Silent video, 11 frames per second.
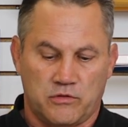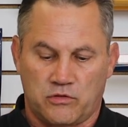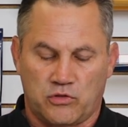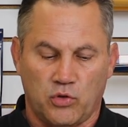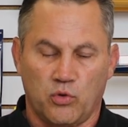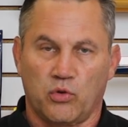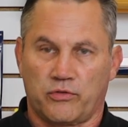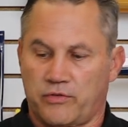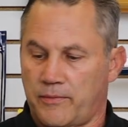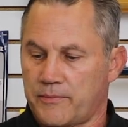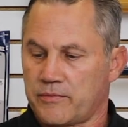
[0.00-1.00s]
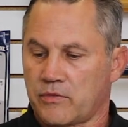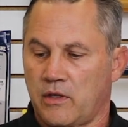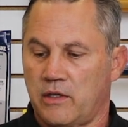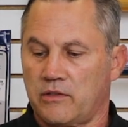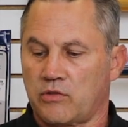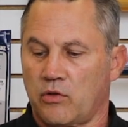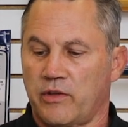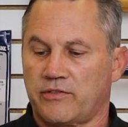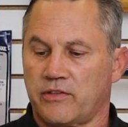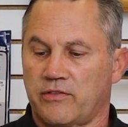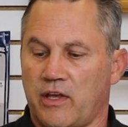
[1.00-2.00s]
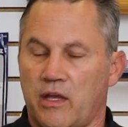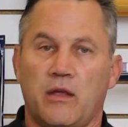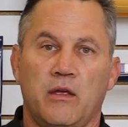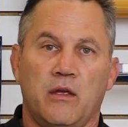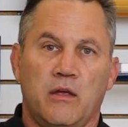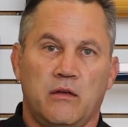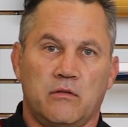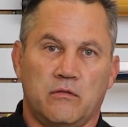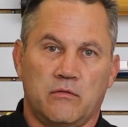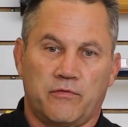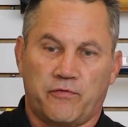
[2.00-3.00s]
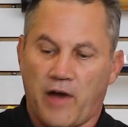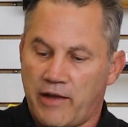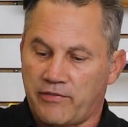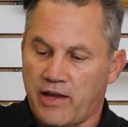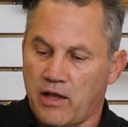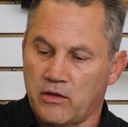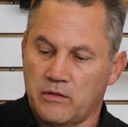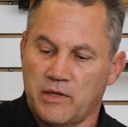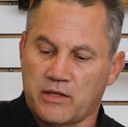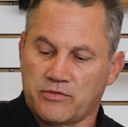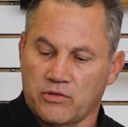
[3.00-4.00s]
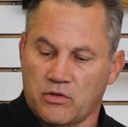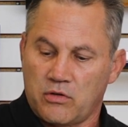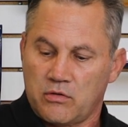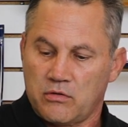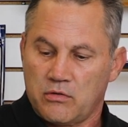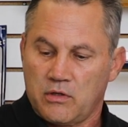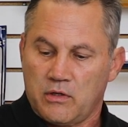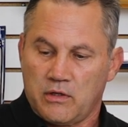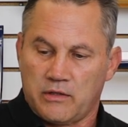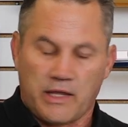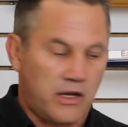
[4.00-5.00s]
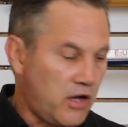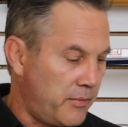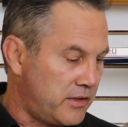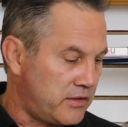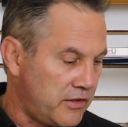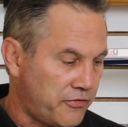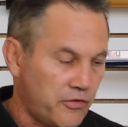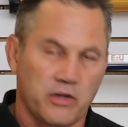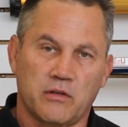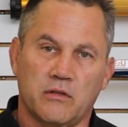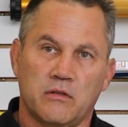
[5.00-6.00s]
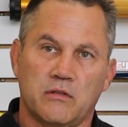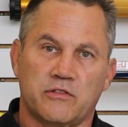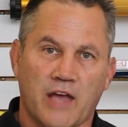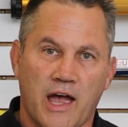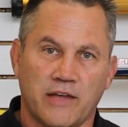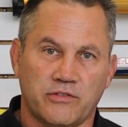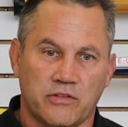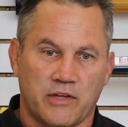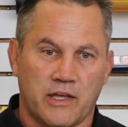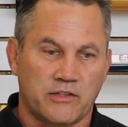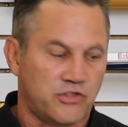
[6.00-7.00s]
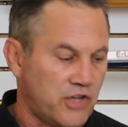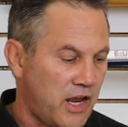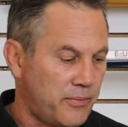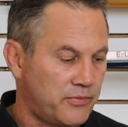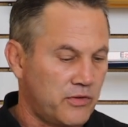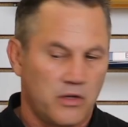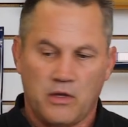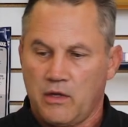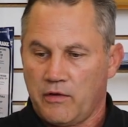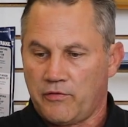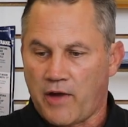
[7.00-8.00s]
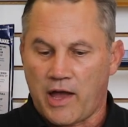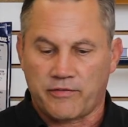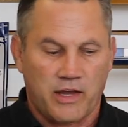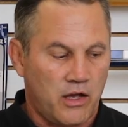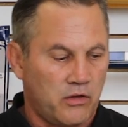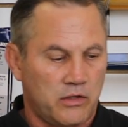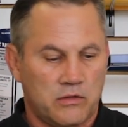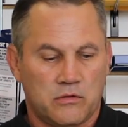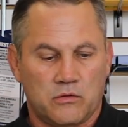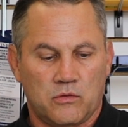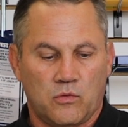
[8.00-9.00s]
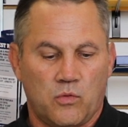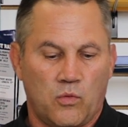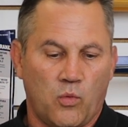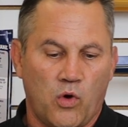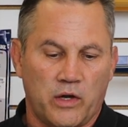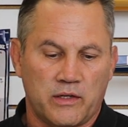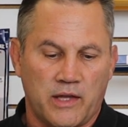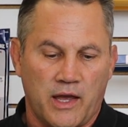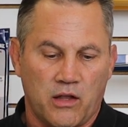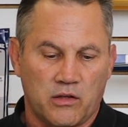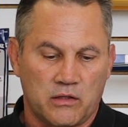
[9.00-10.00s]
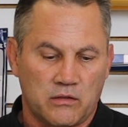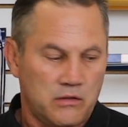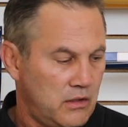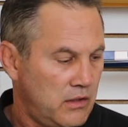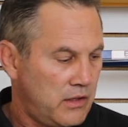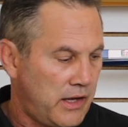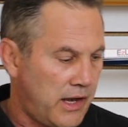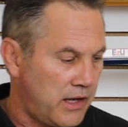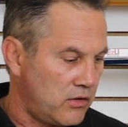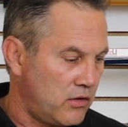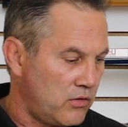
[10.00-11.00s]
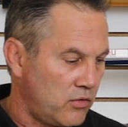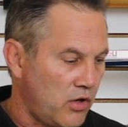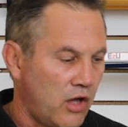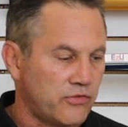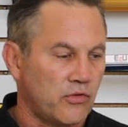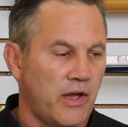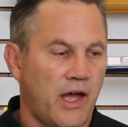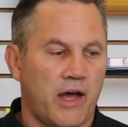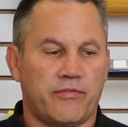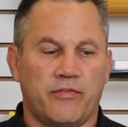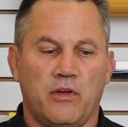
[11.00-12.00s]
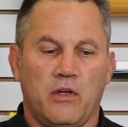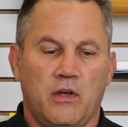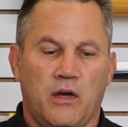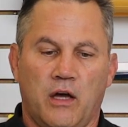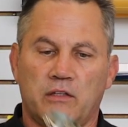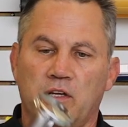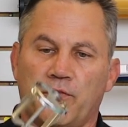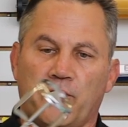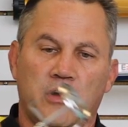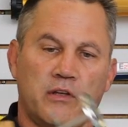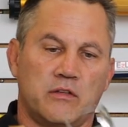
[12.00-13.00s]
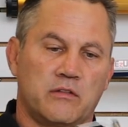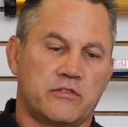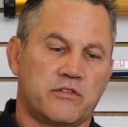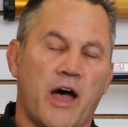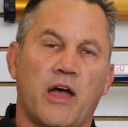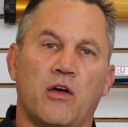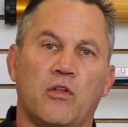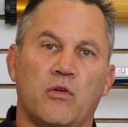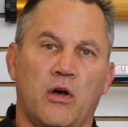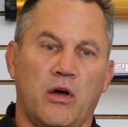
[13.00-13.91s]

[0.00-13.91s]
tools. And so this is a 5-gallon mixer. They come in different sizes and shapes. 5-gallon, 1 gallon, and we also have a different style